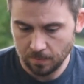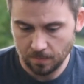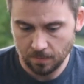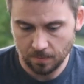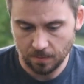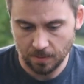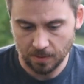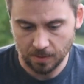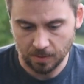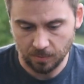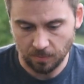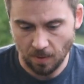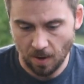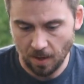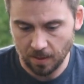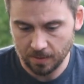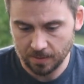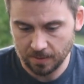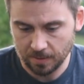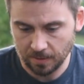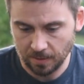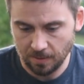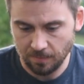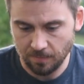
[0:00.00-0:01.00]
This rod
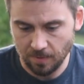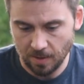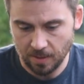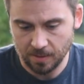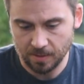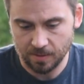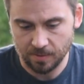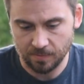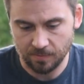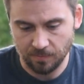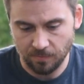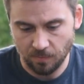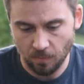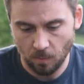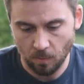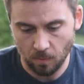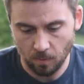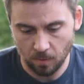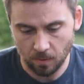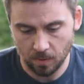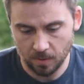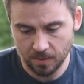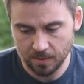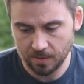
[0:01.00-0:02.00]
sleeve has
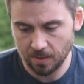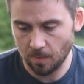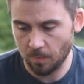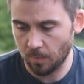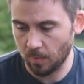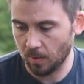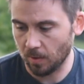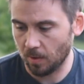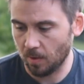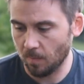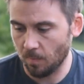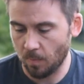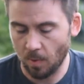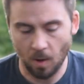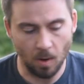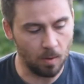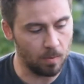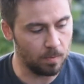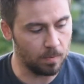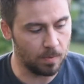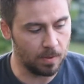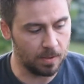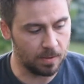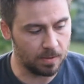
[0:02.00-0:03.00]
4 separate
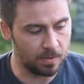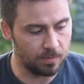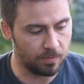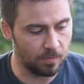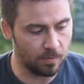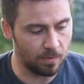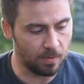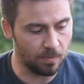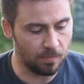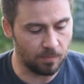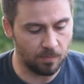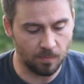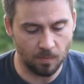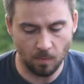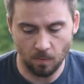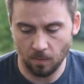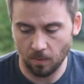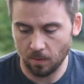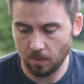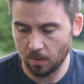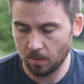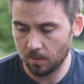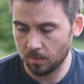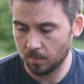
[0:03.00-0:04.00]
compartments for the
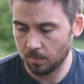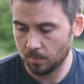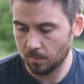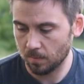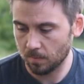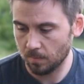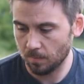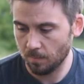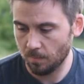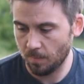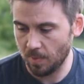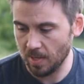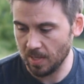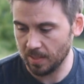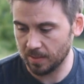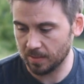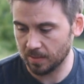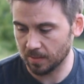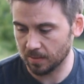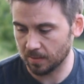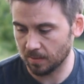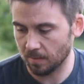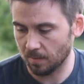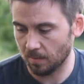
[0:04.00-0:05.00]
4
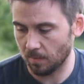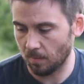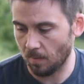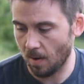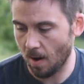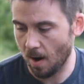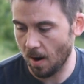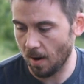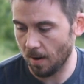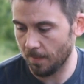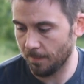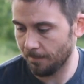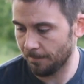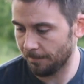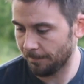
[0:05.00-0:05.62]
pieces of the rod.